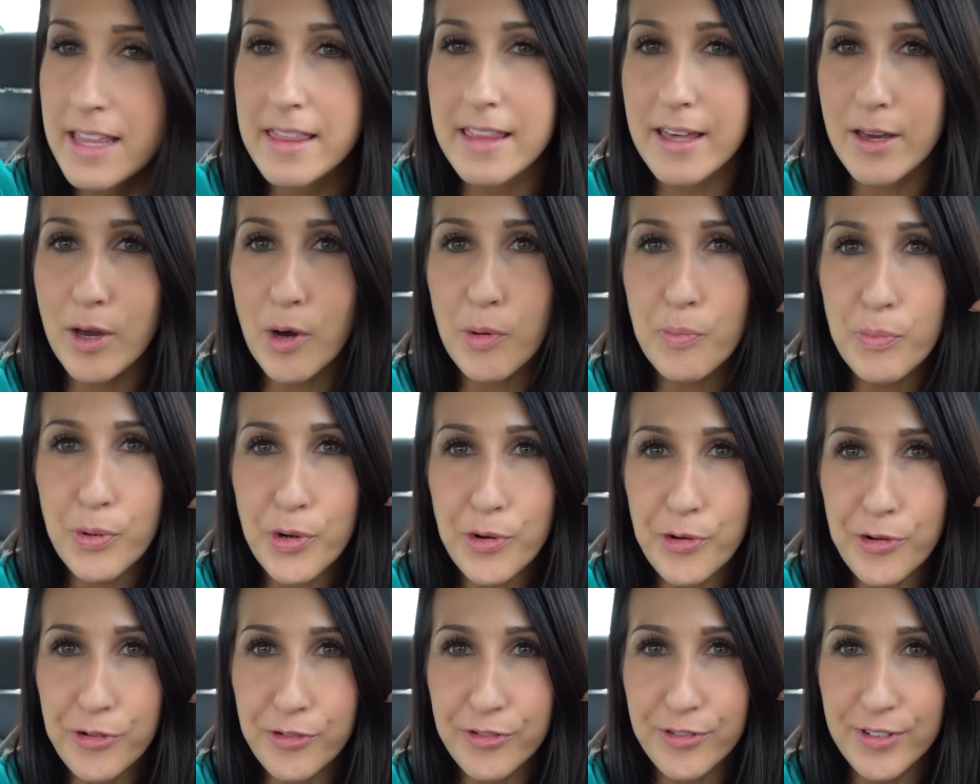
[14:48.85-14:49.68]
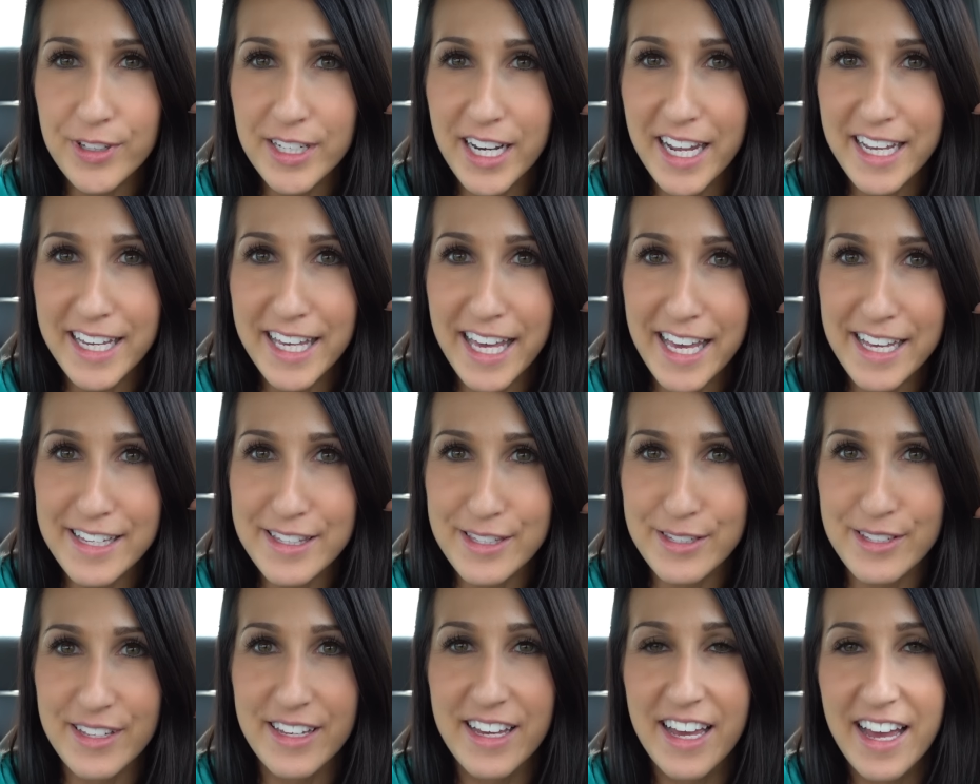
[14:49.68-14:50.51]
they go poof, and I
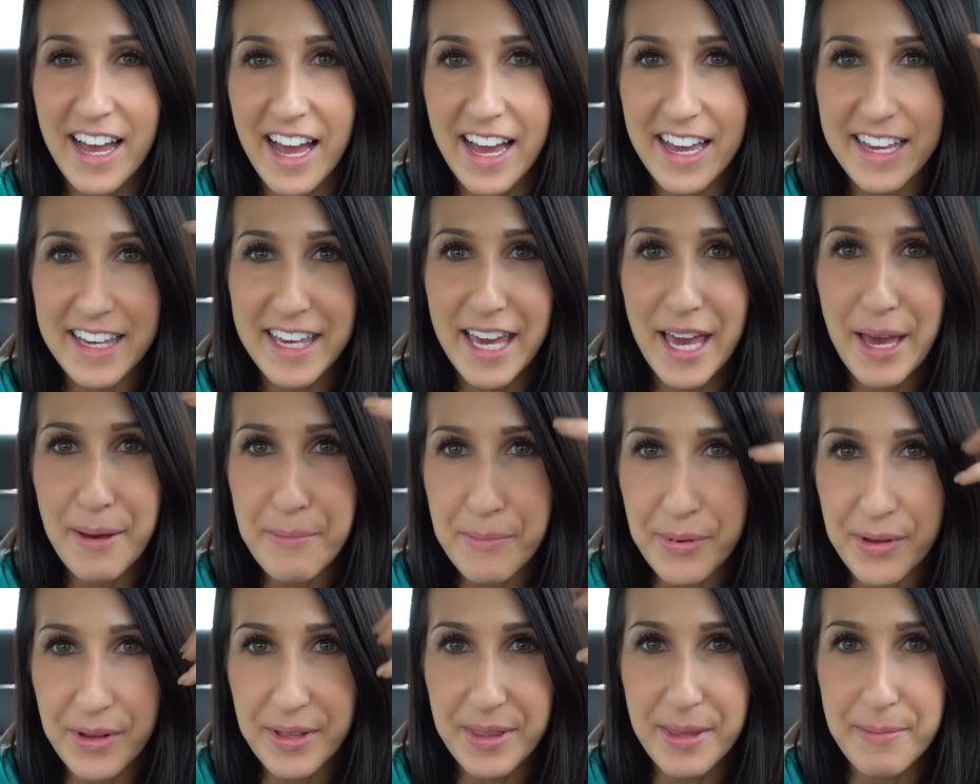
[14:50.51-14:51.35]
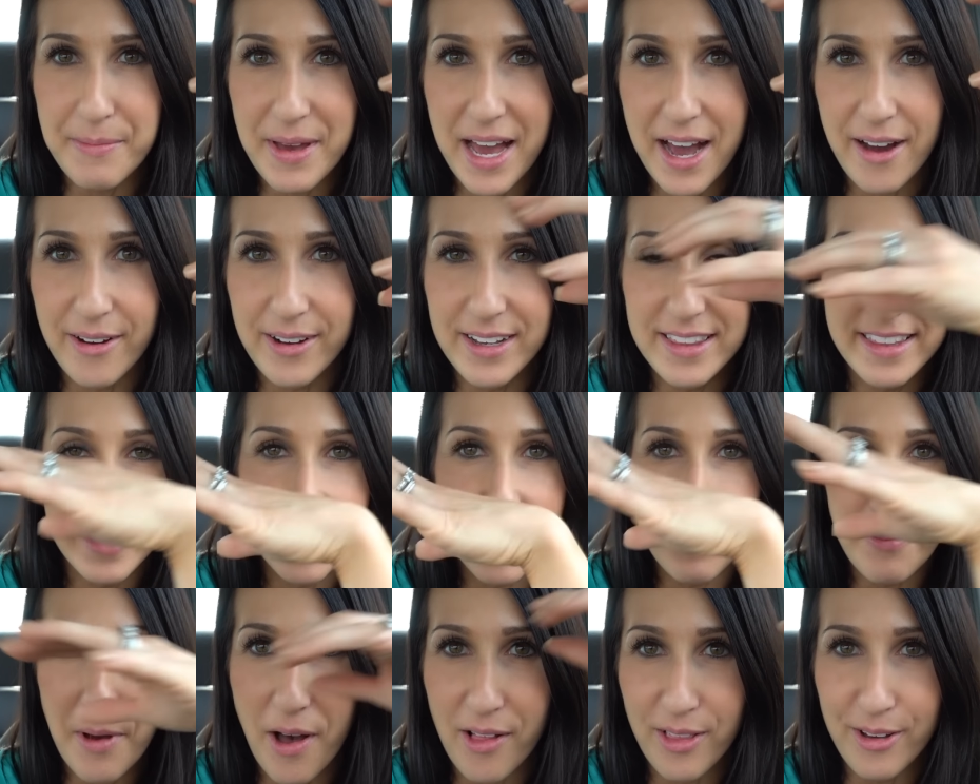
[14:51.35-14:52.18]
can't pull them out, and then
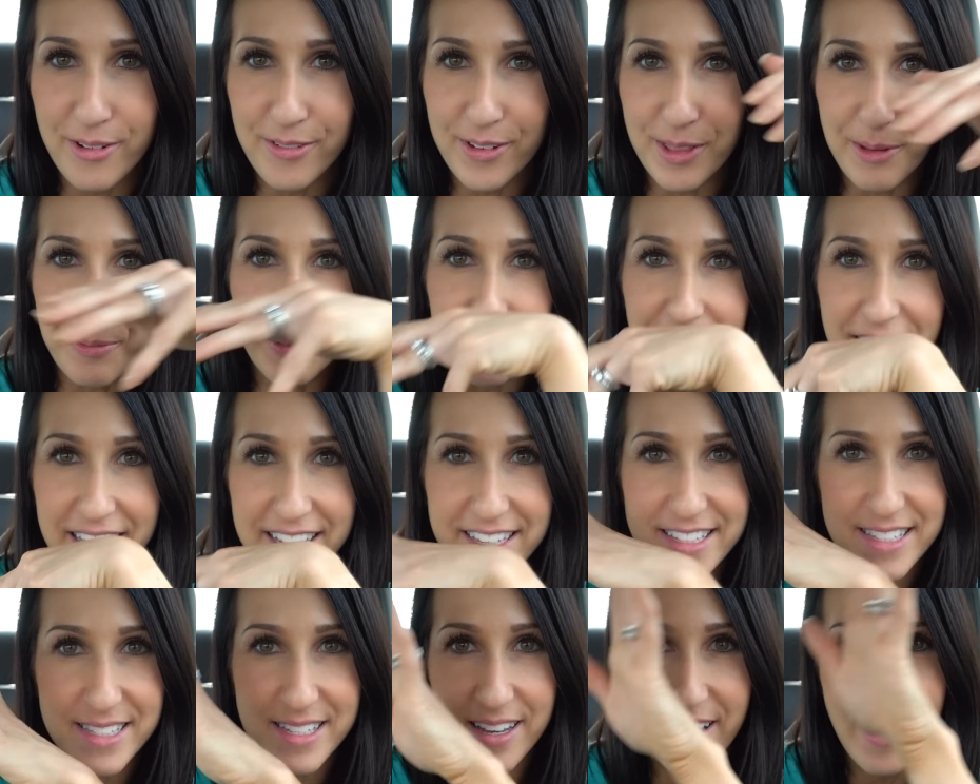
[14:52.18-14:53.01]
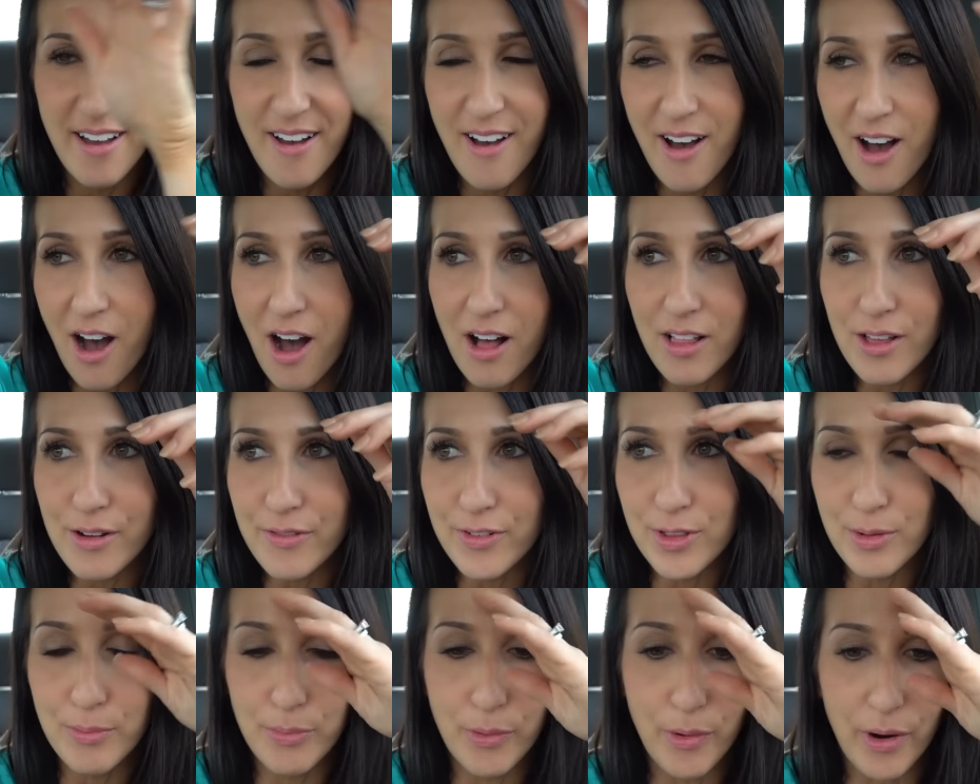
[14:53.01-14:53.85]
I'm all over the place, all
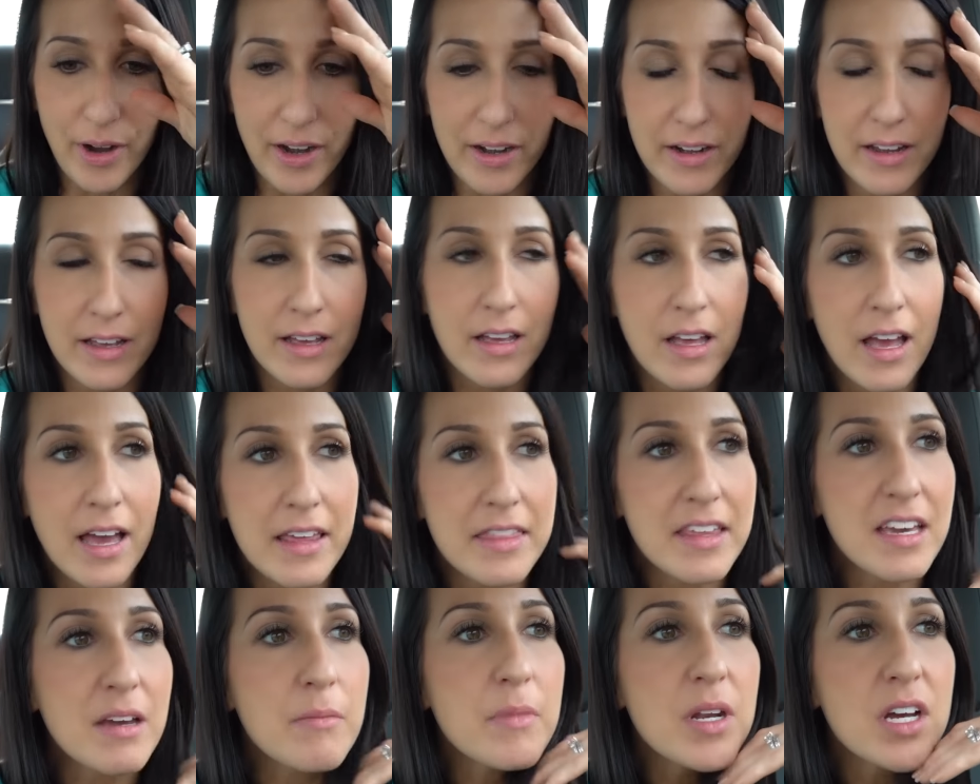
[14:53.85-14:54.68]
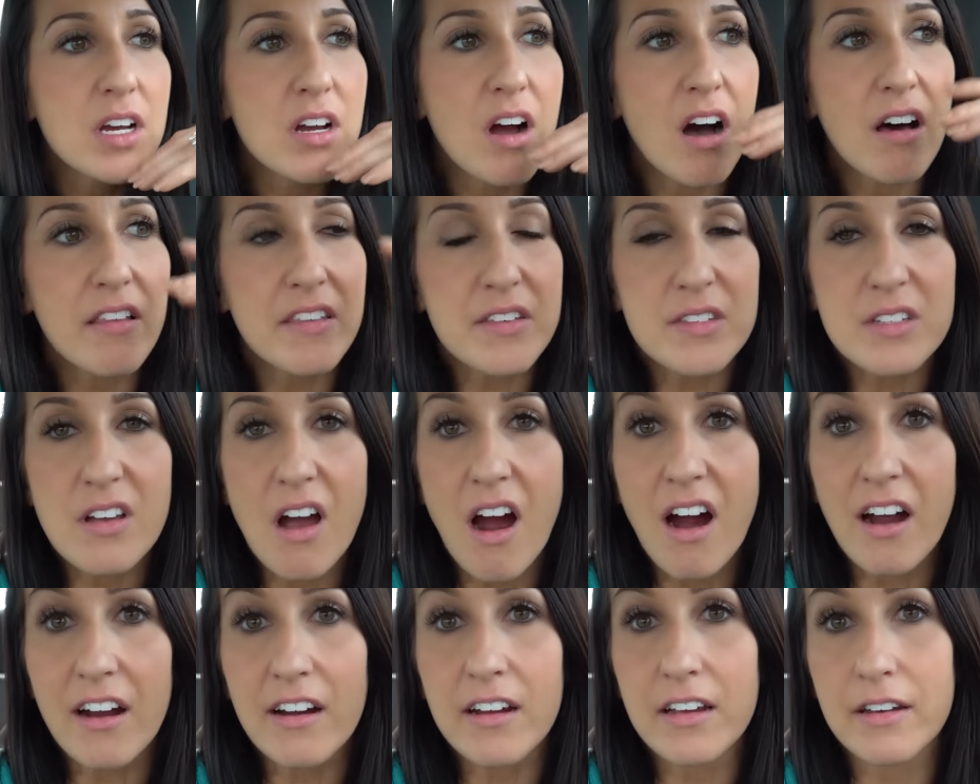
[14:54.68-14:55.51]
over the board. I think I'm gonna call this
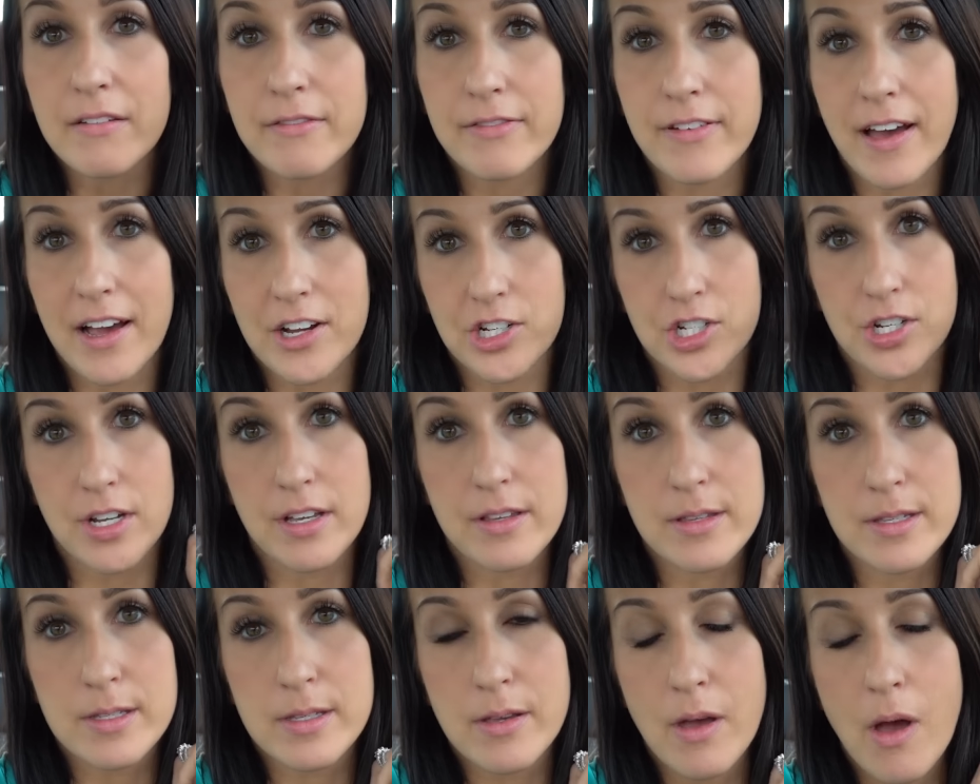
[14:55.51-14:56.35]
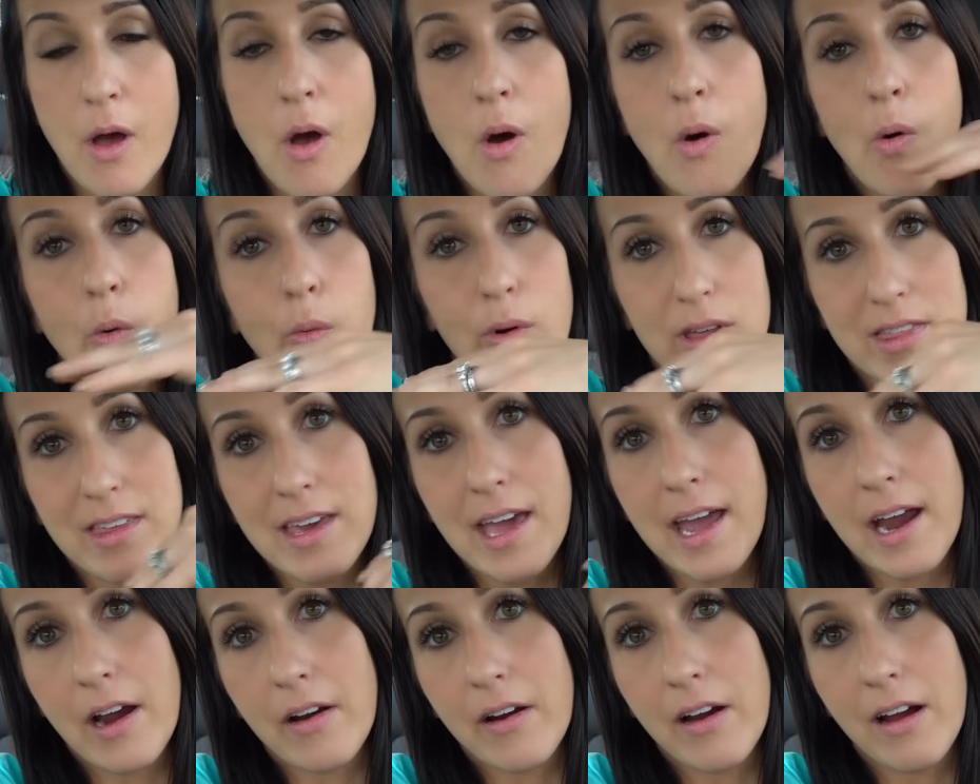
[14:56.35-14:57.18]
Car Confessions with
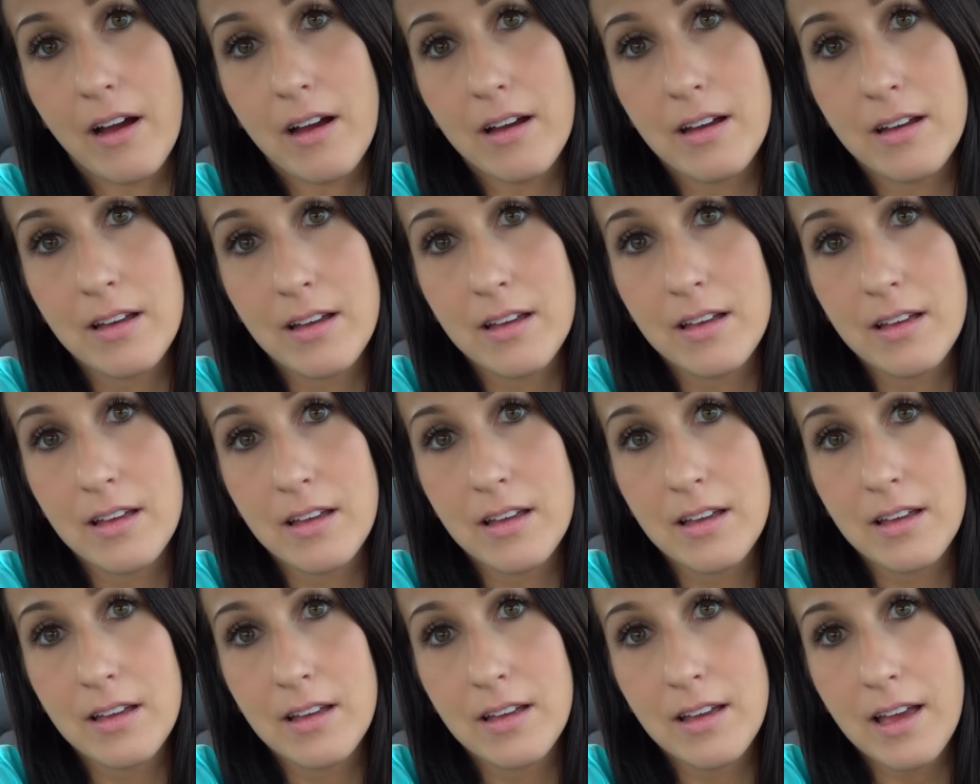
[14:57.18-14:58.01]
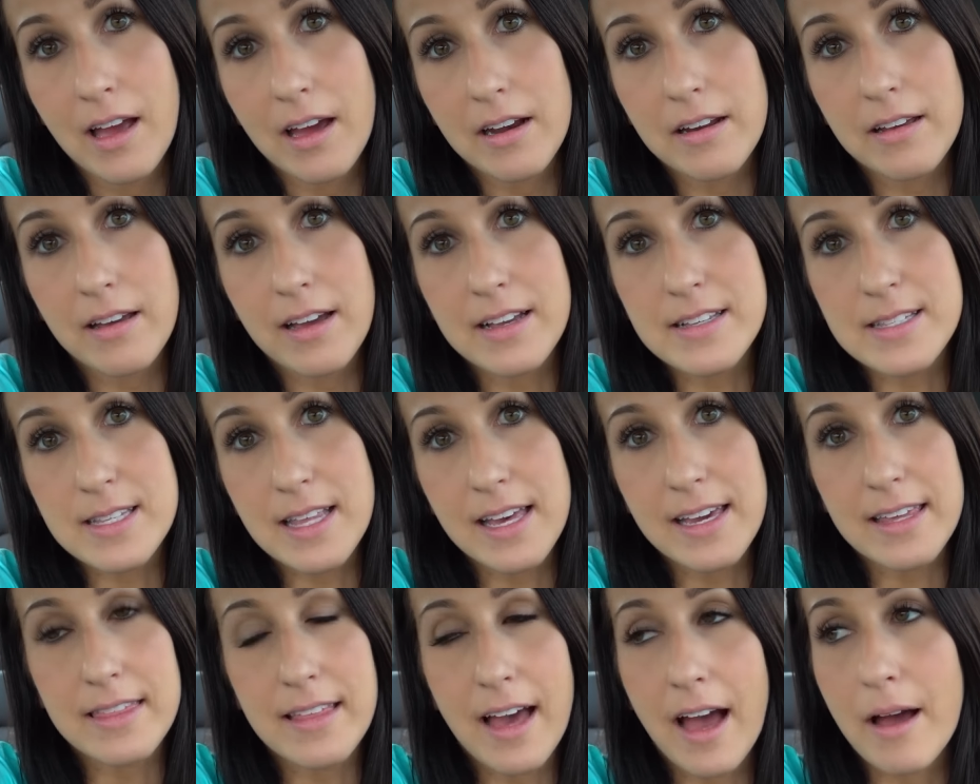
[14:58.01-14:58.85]
Kara. How do you guys
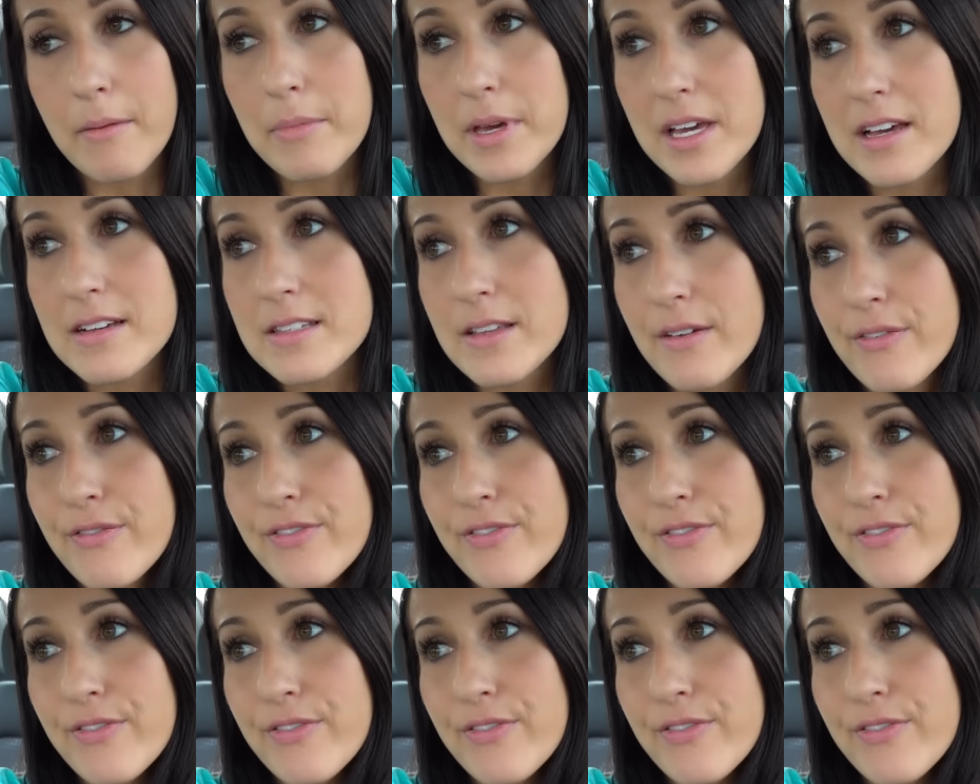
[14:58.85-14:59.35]
like that? Because I